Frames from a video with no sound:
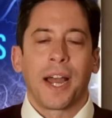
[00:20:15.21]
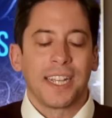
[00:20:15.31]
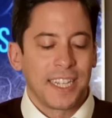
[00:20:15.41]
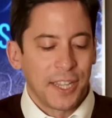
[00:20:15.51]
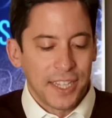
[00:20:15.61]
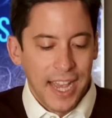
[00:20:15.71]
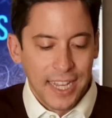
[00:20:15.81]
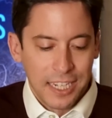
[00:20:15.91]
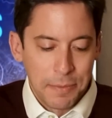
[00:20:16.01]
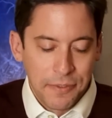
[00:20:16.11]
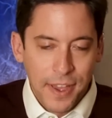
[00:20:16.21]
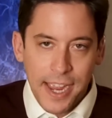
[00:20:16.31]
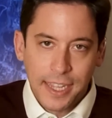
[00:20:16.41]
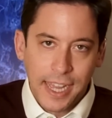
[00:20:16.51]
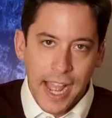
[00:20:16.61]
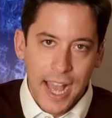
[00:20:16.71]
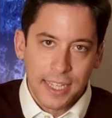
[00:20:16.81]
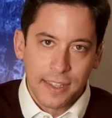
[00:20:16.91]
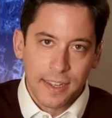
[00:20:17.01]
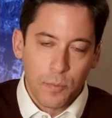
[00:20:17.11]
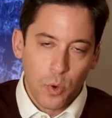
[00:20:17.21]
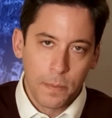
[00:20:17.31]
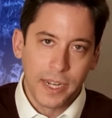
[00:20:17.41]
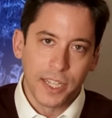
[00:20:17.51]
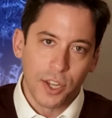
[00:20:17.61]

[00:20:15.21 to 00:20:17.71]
I said, This has to be fake. They cast some woman.